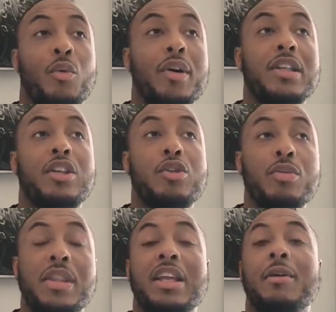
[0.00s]
What do
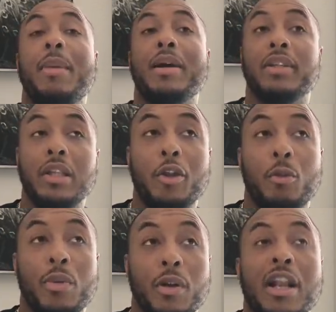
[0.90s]
you think about the
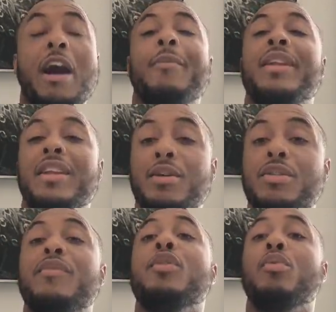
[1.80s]
Little Bird? How many
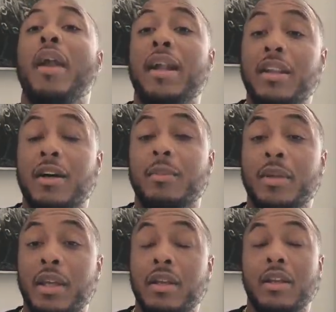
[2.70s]
kills have you racked up
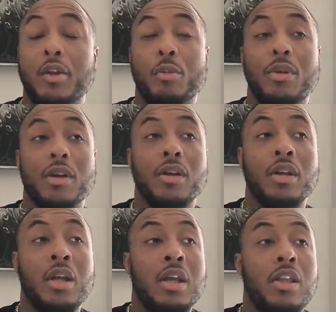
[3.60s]
in the Little Bird?
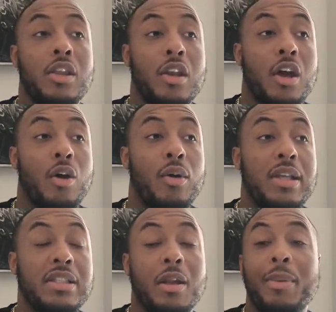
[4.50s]

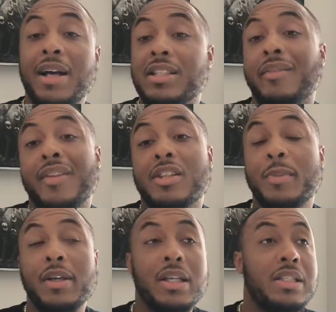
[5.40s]
Is it a positive
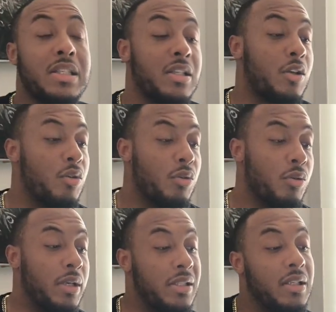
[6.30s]
experience? Is it
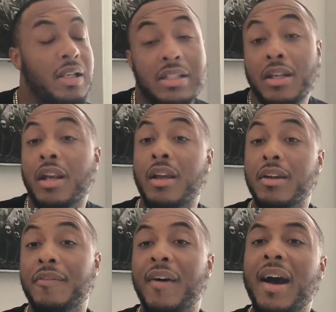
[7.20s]
cool? Is it a
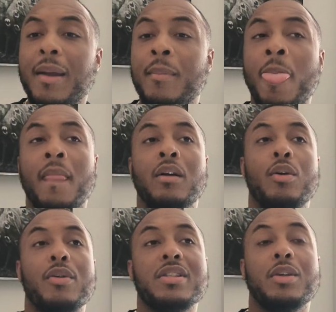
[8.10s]
good vibe,
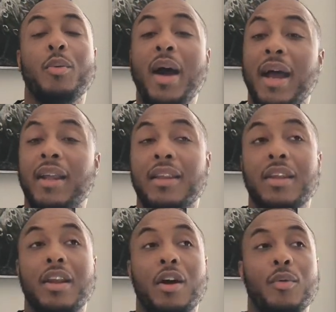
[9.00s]
or is it whack?
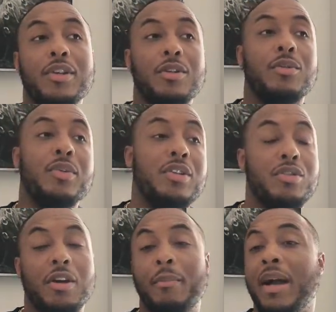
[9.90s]
Would you
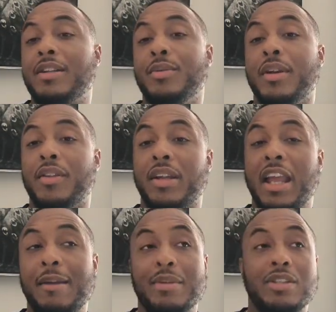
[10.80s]
jump back to another
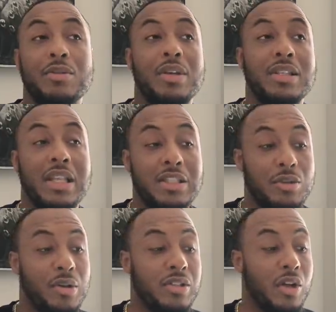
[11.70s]
game as soon
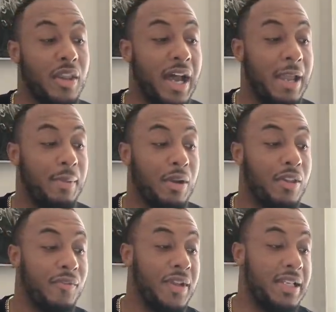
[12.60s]
as all the hype and
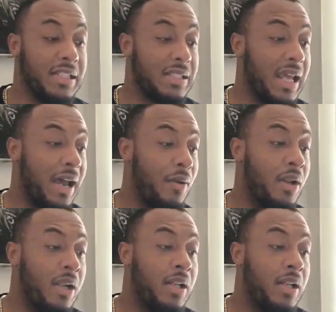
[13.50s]
all the phase is down?